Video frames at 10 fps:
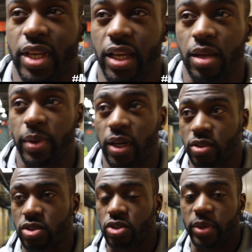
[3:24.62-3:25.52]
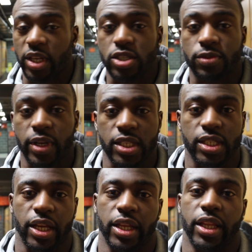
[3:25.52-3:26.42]
take about two minutes
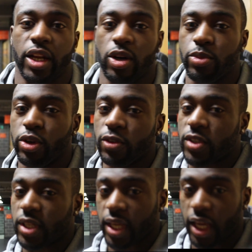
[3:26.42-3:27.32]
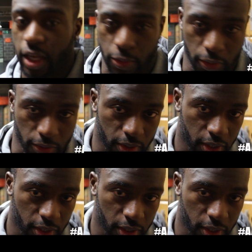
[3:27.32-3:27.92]
rest and then I'll move to the cables.